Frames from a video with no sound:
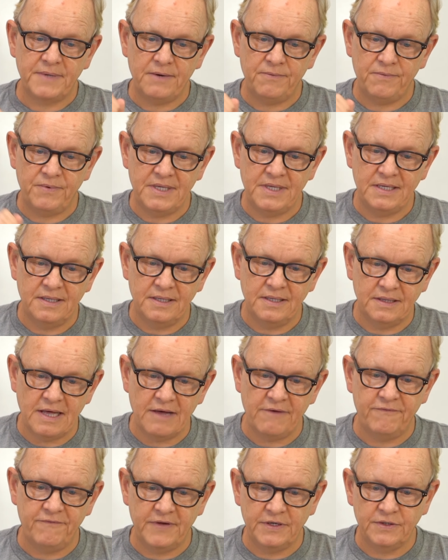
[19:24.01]
We need the
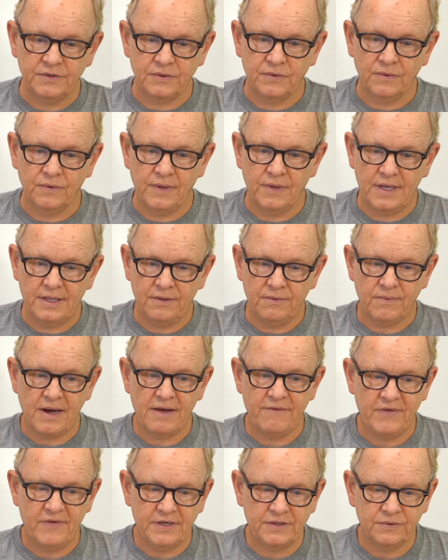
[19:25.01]
left ventricle and the right
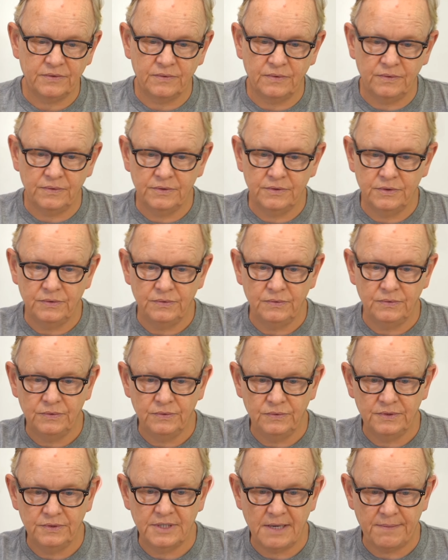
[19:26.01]
ventricle to
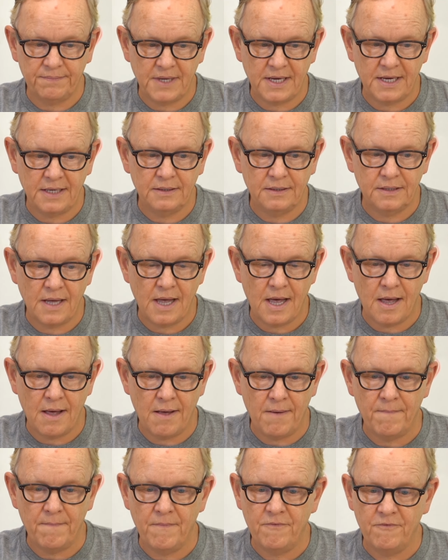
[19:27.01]
septate
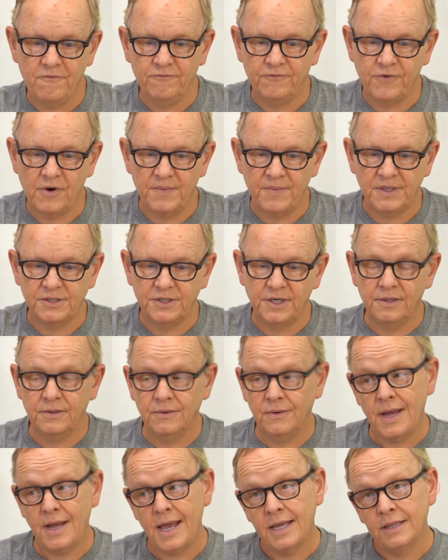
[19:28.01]
from each other,
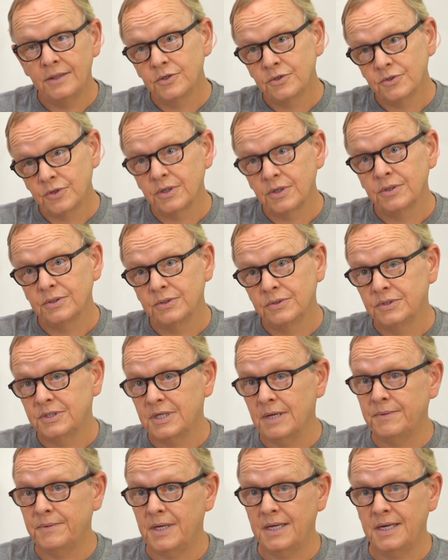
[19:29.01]
and the truncus to
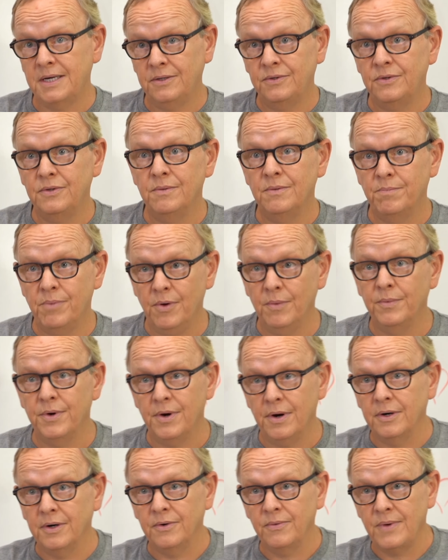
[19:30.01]
septate into the pulmonary
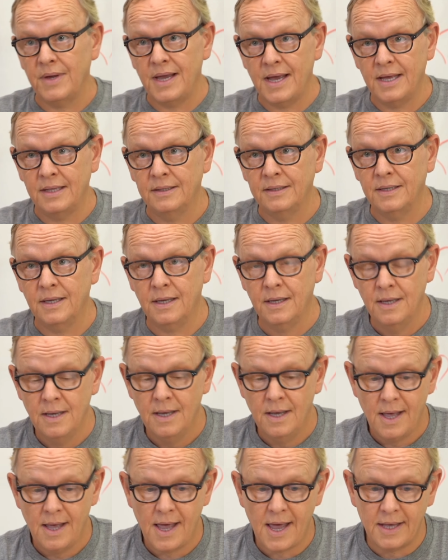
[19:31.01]
artery and the
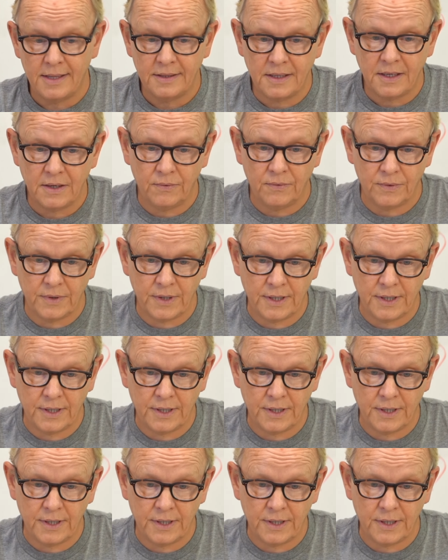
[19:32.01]
aorta.